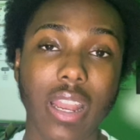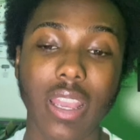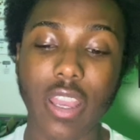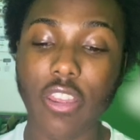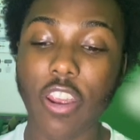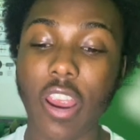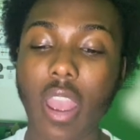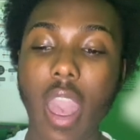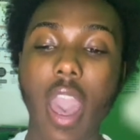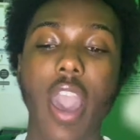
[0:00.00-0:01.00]
it either.
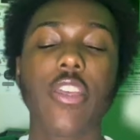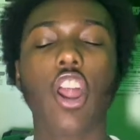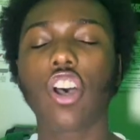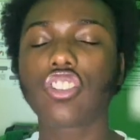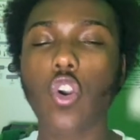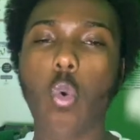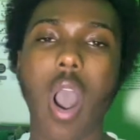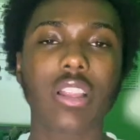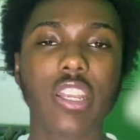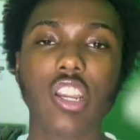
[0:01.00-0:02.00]
And then also
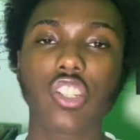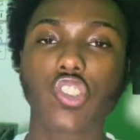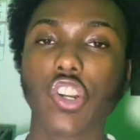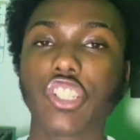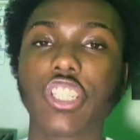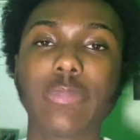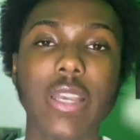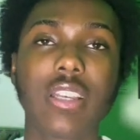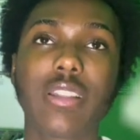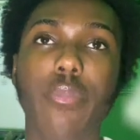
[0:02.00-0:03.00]
quality control. Just
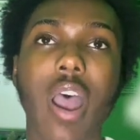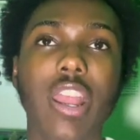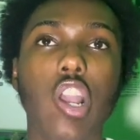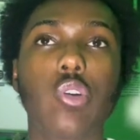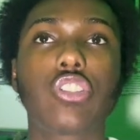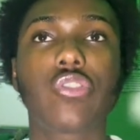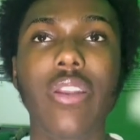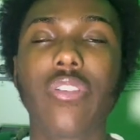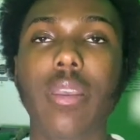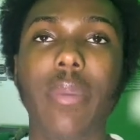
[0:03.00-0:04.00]
because the product goes straight
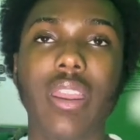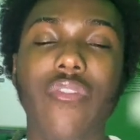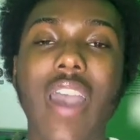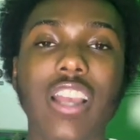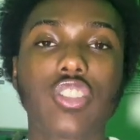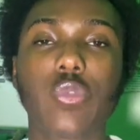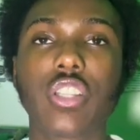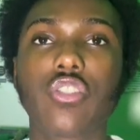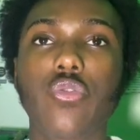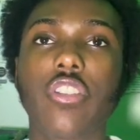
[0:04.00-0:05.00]
from the manufacturer
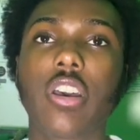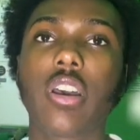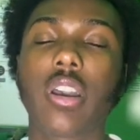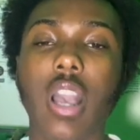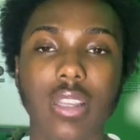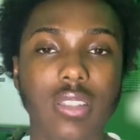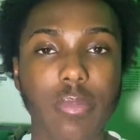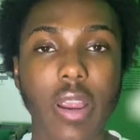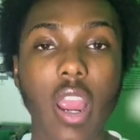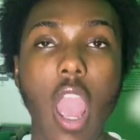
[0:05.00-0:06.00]
to the
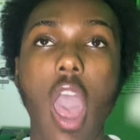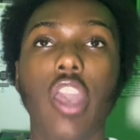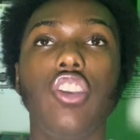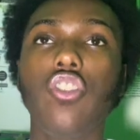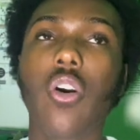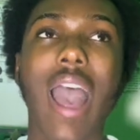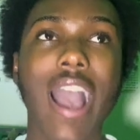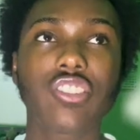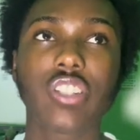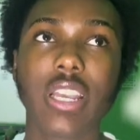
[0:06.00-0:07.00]
customer, you don't
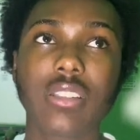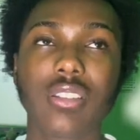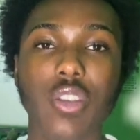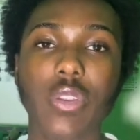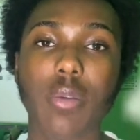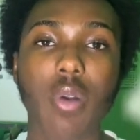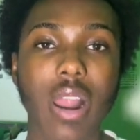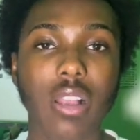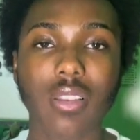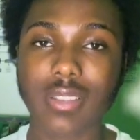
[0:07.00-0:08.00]
actually get to see what the
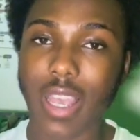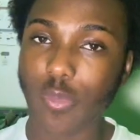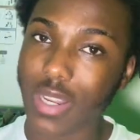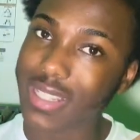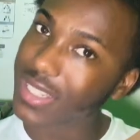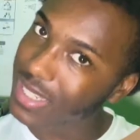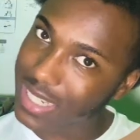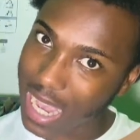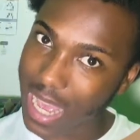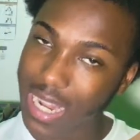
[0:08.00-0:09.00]
product looks like when it's
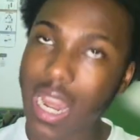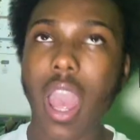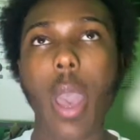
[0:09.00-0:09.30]
done.